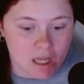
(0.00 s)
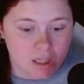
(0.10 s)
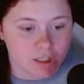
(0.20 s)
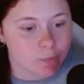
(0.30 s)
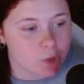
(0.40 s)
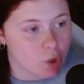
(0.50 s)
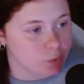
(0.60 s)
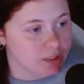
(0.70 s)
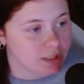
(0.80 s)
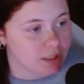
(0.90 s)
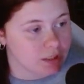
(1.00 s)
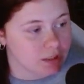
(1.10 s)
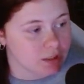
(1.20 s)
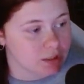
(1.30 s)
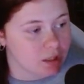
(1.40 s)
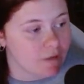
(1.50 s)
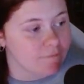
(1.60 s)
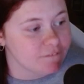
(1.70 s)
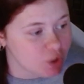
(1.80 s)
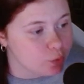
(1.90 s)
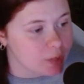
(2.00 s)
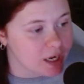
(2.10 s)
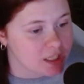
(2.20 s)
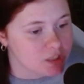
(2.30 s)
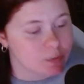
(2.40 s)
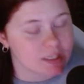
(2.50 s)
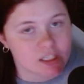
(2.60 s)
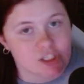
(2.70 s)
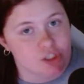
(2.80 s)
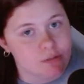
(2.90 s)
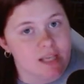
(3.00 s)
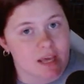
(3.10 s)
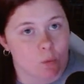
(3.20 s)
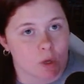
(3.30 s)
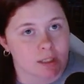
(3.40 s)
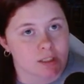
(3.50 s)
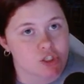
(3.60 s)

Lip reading: There were only a few rides we didn't do day 1,